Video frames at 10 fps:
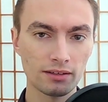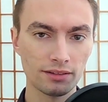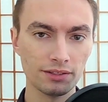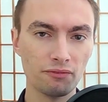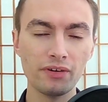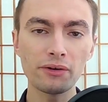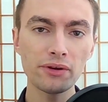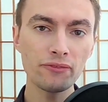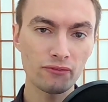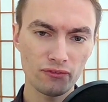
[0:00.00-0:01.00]
The
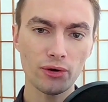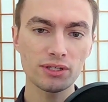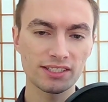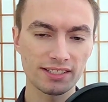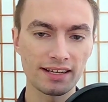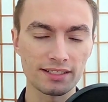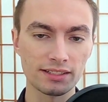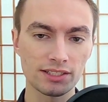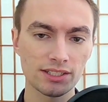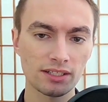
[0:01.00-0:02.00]
very first
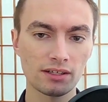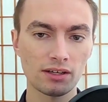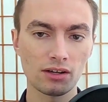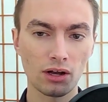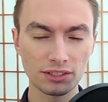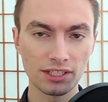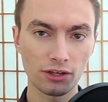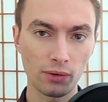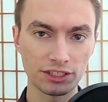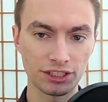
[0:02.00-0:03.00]
sentence calls into
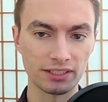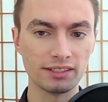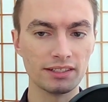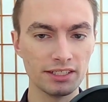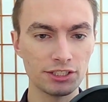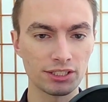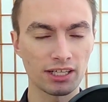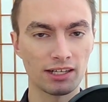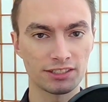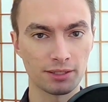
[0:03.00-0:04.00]
question Nietzsche's
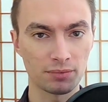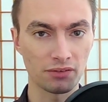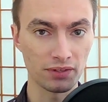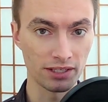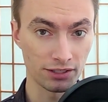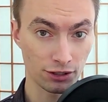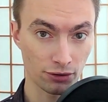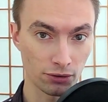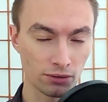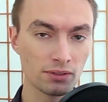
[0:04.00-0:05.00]
concept of the
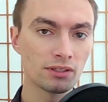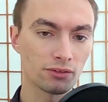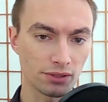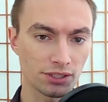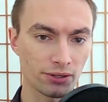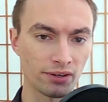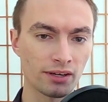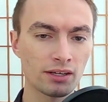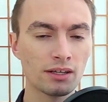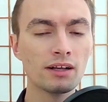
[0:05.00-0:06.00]
eternal return.
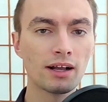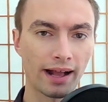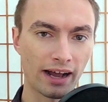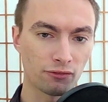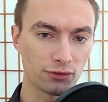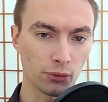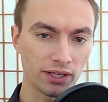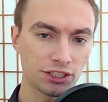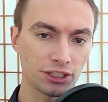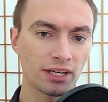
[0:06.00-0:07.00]
Auf
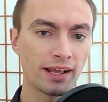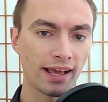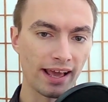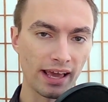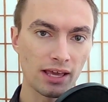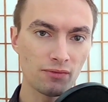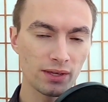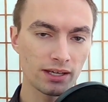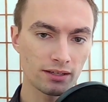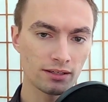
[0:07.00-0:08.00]
Deutsch,
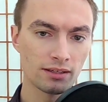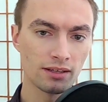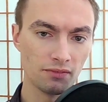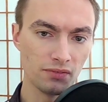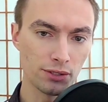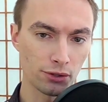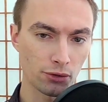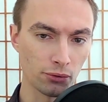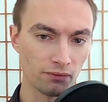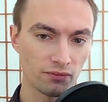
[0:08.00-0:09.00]
ewige
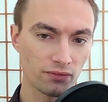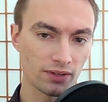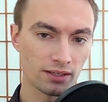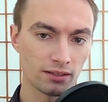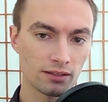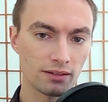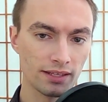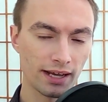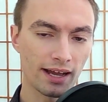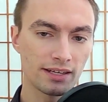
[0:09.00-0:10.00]
Wiederkunft.
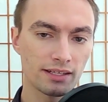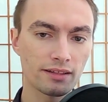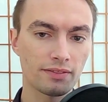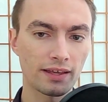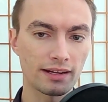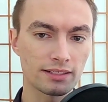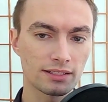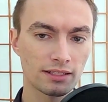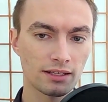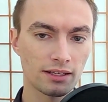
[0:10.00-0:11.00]
The idea that,
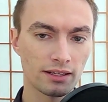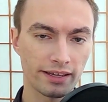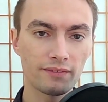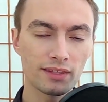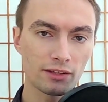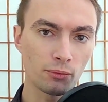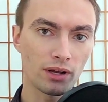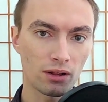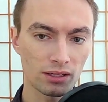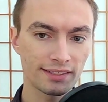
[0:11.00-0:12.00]
given that we
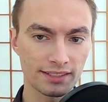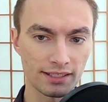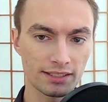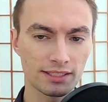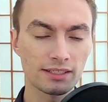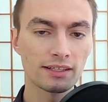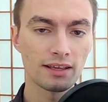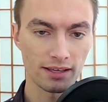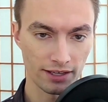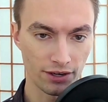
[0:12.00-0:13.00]
all exist
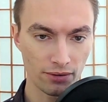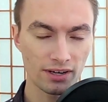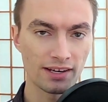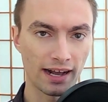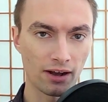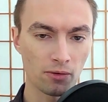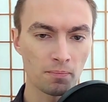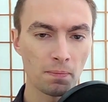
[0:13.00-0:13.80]
here and now,